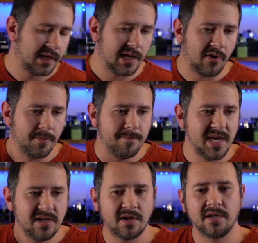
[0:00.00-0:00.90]
Now, it
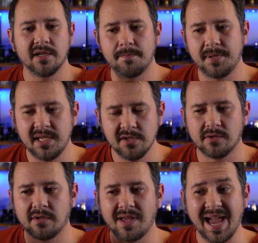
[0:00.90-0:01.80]
may not
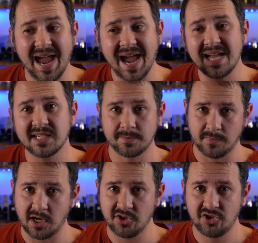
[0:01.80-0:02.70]
appeal as
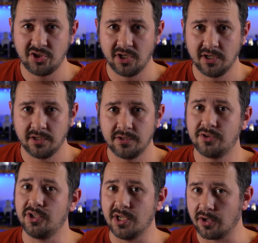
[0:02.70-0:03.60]
much
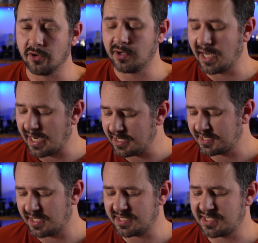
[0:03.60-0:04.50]
to younger
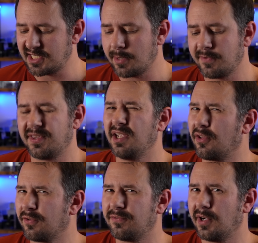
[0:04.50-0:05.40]
guys as some of the
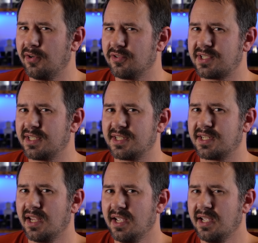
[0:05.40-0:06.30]
other fragrances